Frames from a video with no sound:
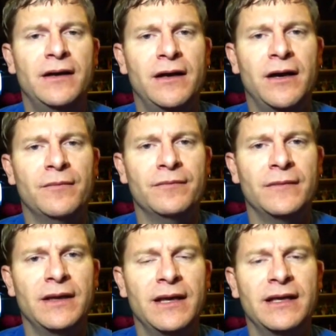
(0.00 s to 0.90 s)
Um,
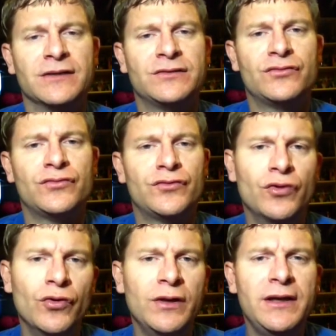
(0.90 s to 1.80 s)
it is
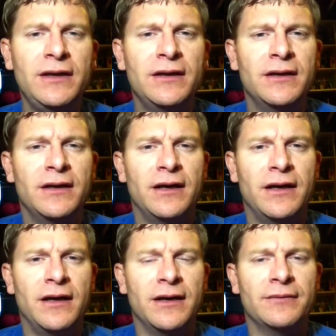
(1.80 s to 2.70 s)
truly
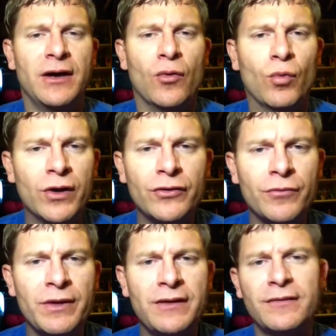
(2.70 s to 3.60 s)
uh, a
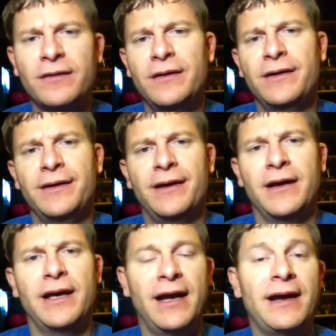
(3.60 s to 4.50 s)
wonderment.
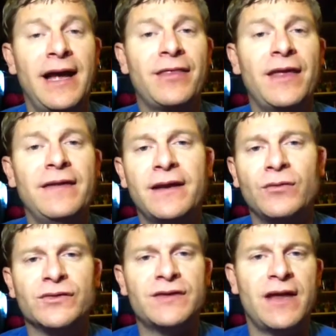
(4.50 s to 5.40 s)
Uh, I, I, think that it
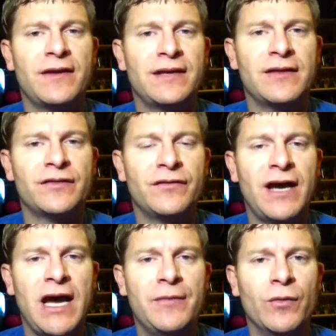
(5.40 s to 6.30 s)
will stand the test of
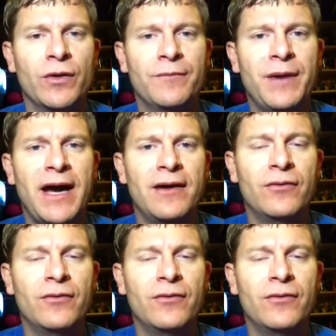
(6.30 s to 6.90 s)
time, and when back,